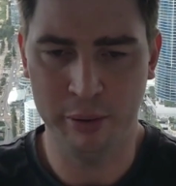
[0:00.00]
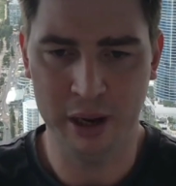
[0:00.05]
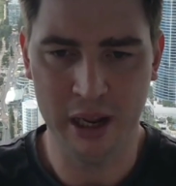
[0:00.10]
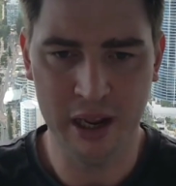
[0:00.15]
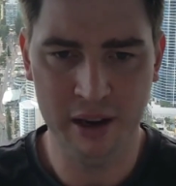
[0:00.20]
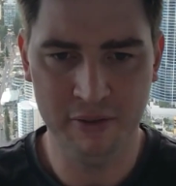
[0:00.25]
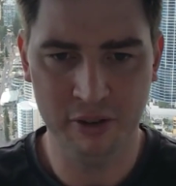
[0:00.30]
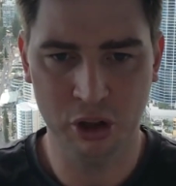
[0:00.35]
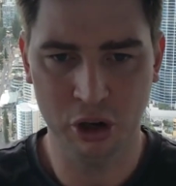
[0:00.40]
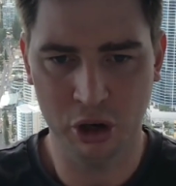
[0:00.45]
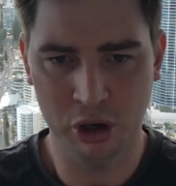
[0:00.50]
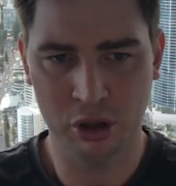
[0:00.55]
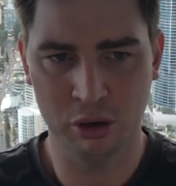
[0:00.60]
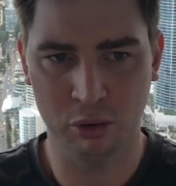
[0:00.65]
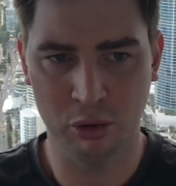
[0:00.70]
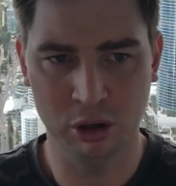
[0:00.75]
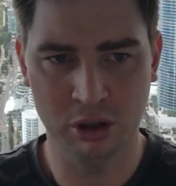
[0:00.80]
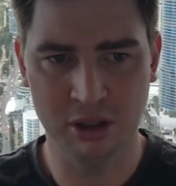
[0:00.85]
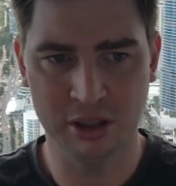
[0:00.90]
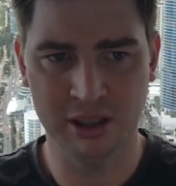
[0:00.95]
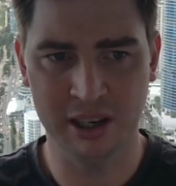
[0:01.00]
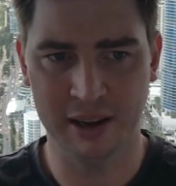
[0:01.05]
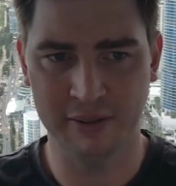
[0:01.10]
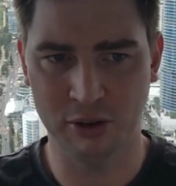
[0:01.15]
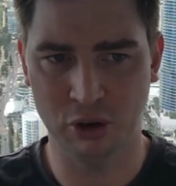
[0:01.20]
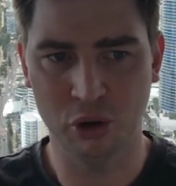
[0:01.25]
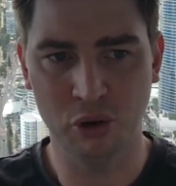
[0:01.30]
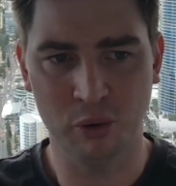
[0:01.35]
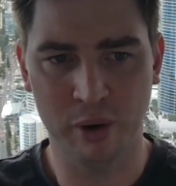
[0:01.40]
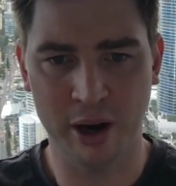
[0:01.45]
even though the Roosters have a
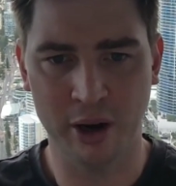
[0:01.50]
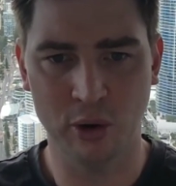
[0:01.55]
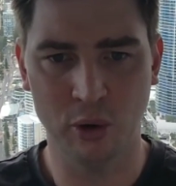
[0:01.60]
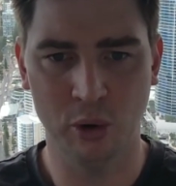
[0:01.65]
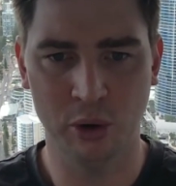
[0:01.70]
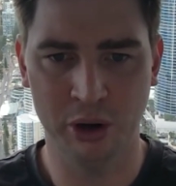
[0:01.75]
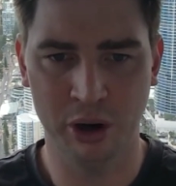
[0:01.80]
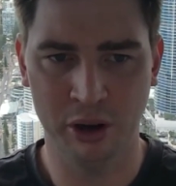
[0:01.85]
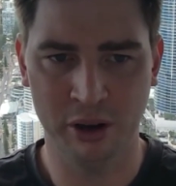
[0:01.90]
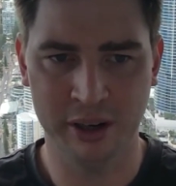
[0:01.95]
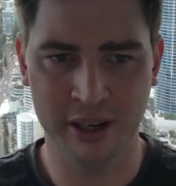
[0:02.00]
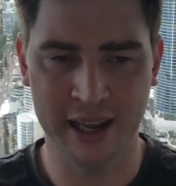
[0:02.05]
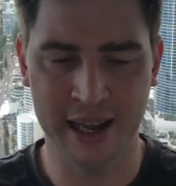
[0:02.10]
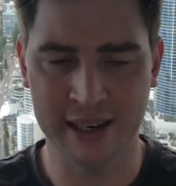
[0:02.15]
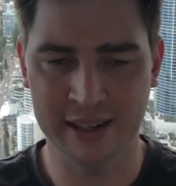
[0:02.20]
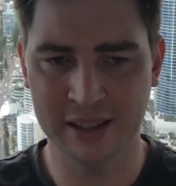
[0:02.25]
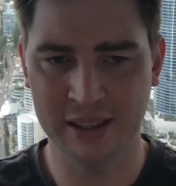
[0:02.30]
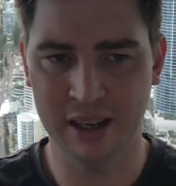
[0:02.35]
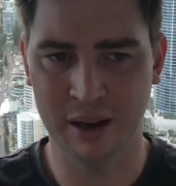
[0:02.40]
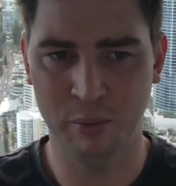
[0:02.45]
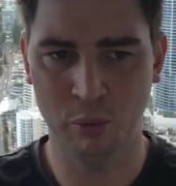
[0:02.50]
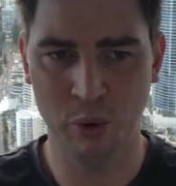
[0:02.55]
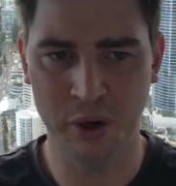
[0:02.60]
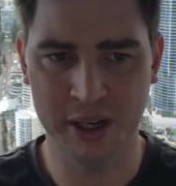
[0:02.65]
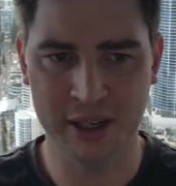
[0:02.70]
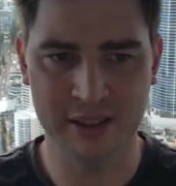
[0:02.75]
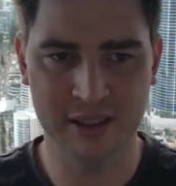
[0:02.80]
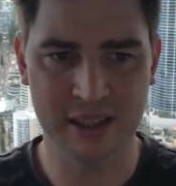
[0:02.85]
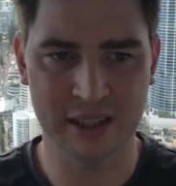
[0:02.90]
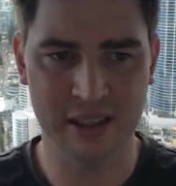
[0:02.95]
good record against them,
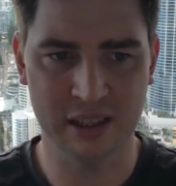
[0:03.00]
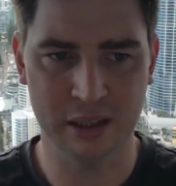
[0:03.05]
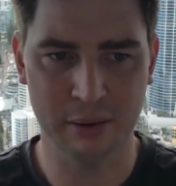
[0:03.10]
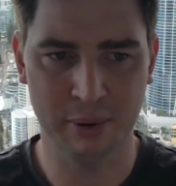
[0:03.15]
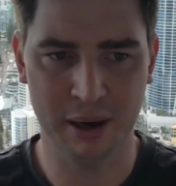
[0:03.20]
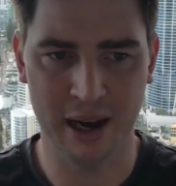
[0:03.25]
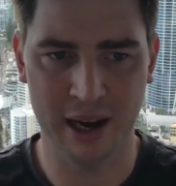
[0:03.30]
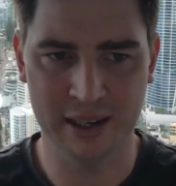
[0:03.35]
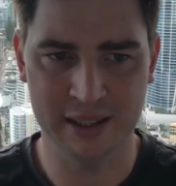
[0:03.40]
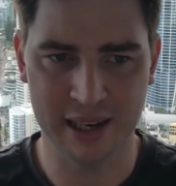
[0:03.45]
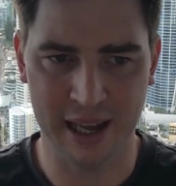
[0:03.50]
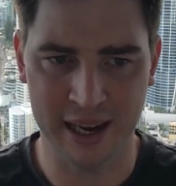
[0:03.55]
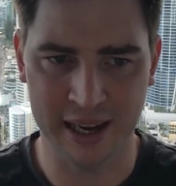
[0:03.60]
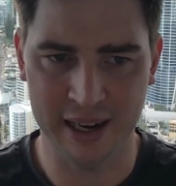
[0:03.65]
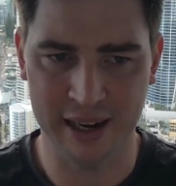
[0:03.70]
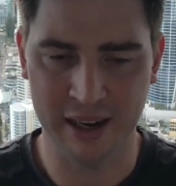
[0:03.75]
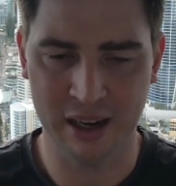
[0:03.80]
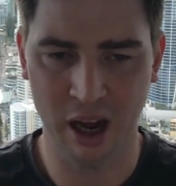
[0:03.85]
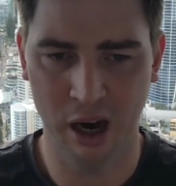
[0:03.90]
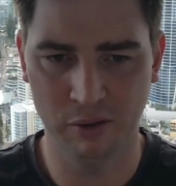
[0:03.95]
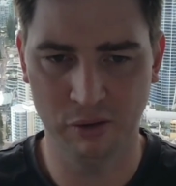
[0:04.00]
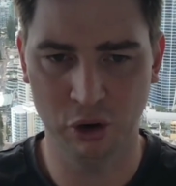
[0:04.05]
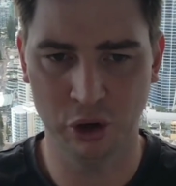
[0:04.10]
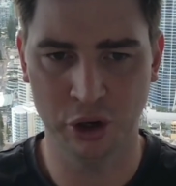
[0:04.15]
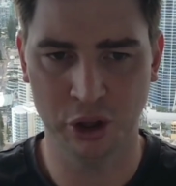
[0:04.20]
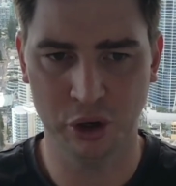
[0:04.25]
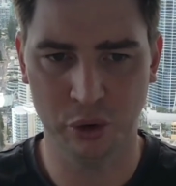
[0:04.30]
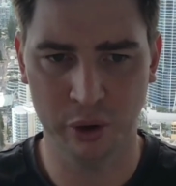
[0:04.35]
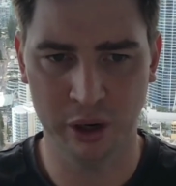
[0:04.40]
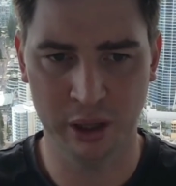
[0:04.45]
winning 6 of the past 8 and covering
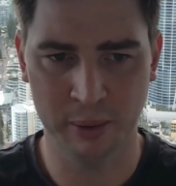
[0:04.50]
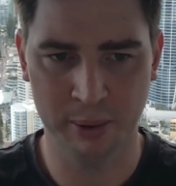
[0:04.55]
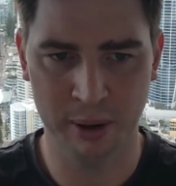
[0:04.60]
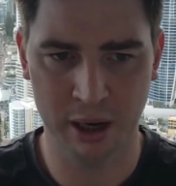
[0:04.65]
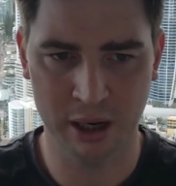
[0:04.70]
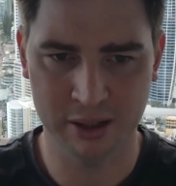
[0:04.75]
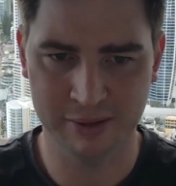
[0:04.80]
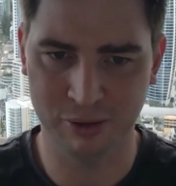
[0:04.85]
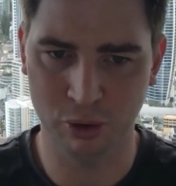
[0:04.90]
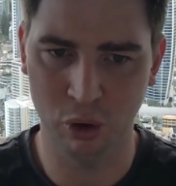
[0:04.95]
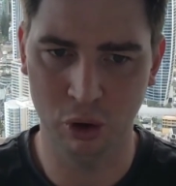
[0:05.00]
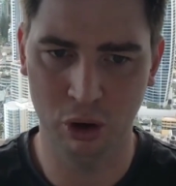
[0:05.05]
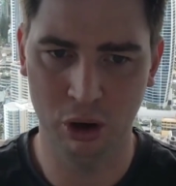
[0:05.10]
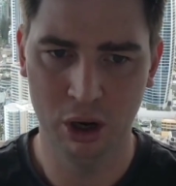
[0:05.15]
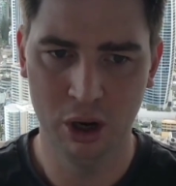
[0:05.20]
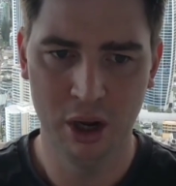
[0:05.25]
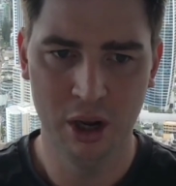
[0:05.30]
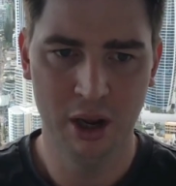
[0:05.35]
3 of the past 4.